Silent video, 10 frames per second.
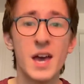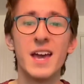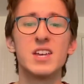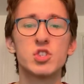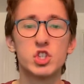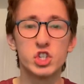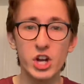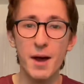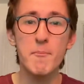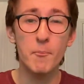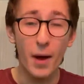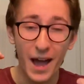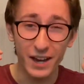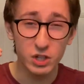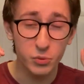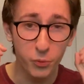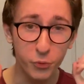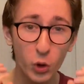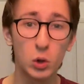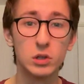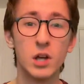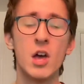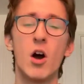is jam-packed full